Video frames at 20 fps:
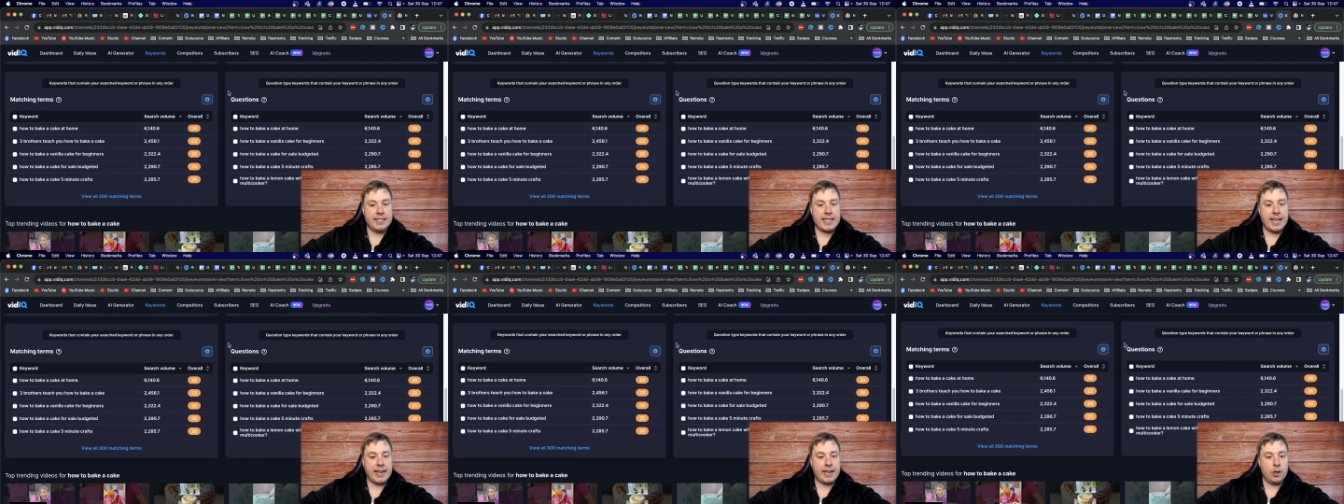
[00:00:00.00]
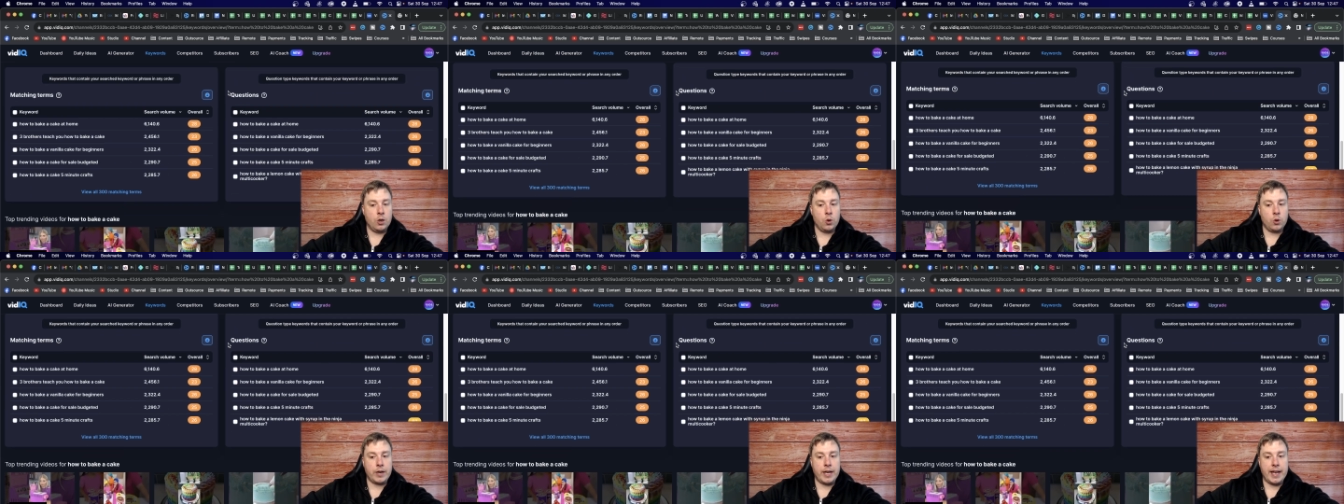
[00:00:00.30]
take
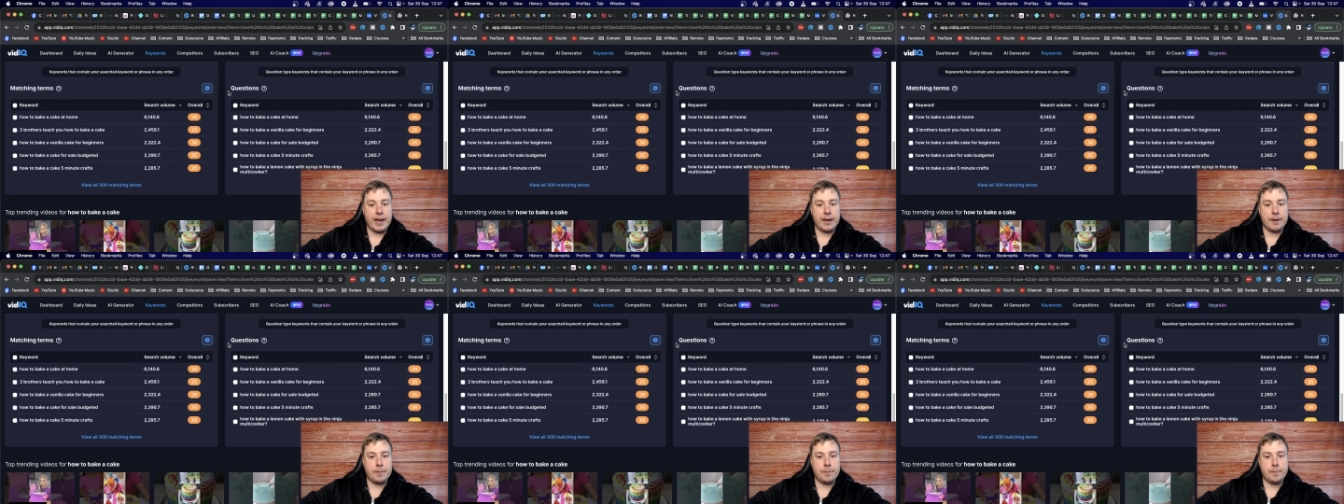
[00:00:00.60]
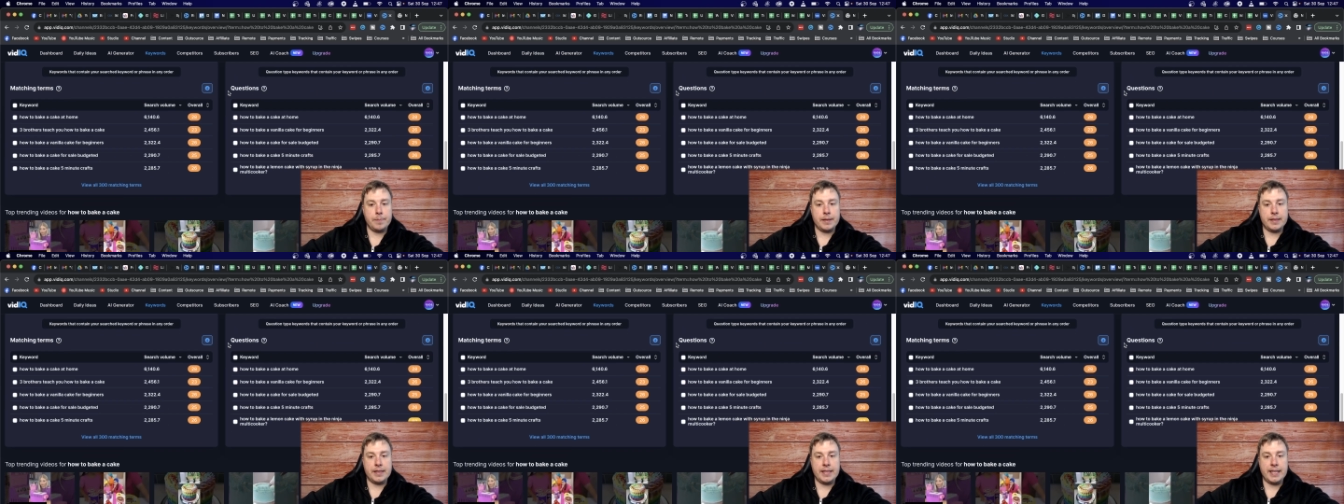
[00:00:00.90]
a look at.
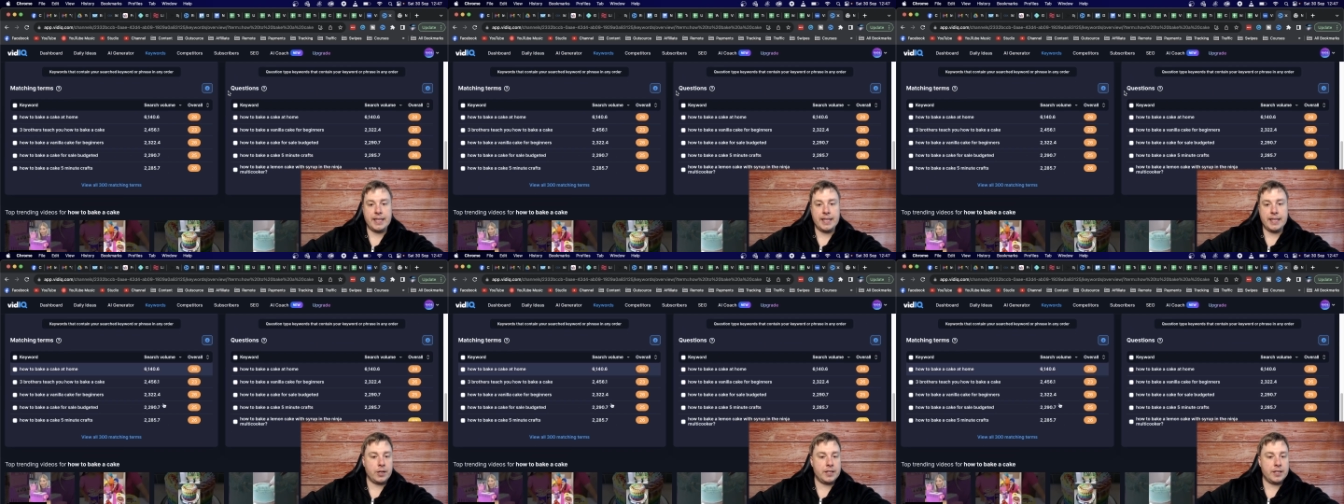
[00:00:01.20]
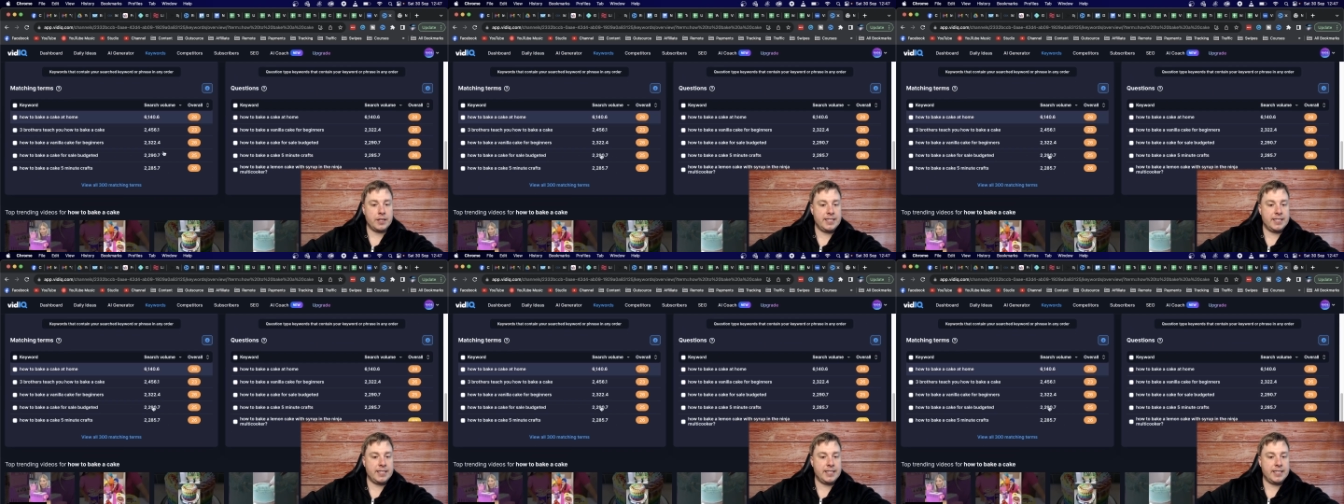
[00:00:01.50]
But then you can
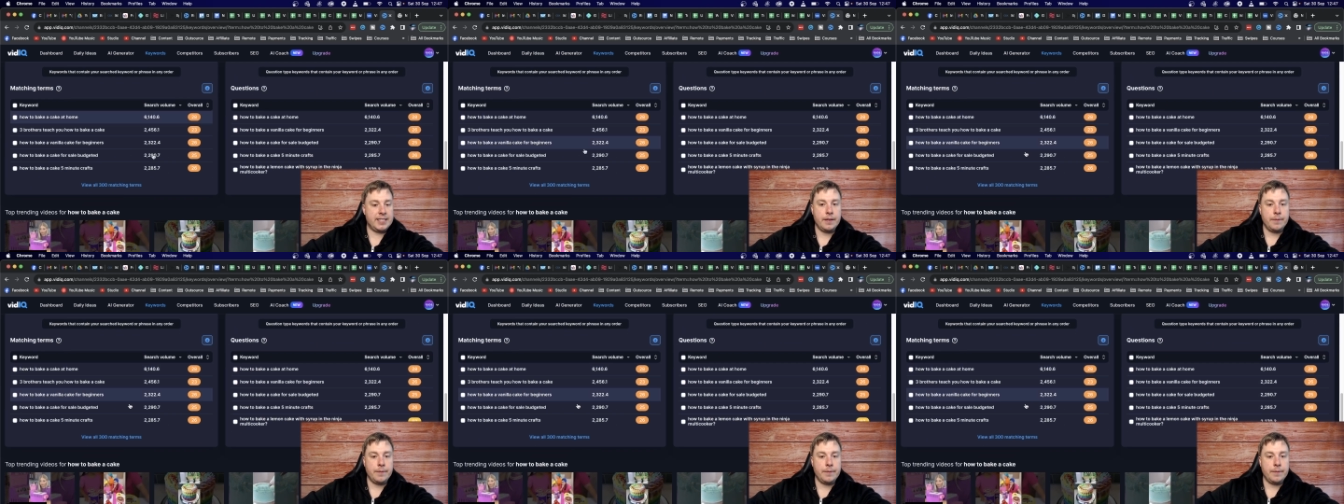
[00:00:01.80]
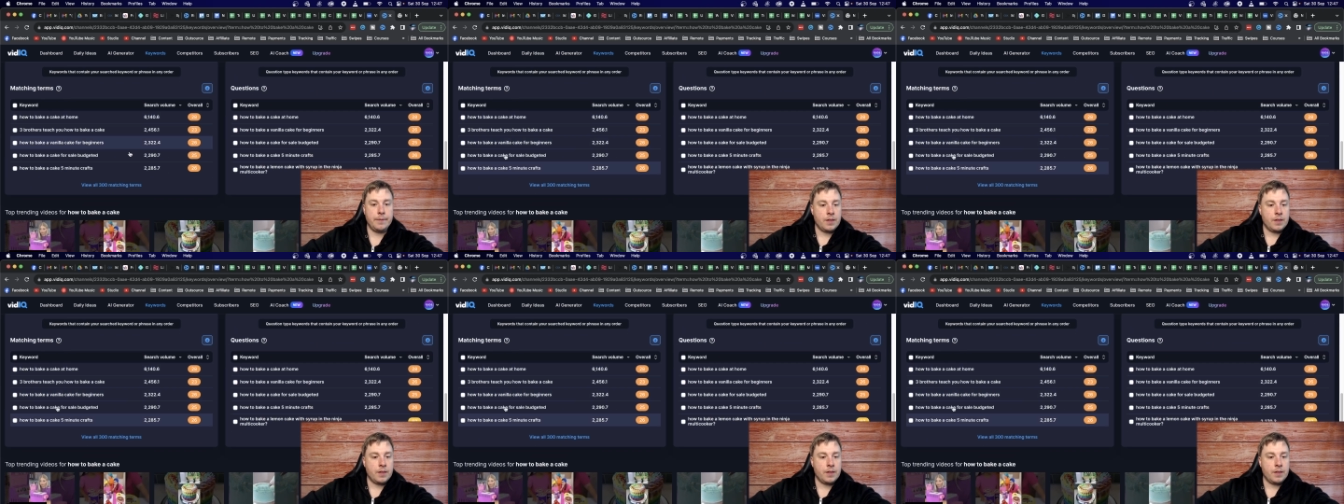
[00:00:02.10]
see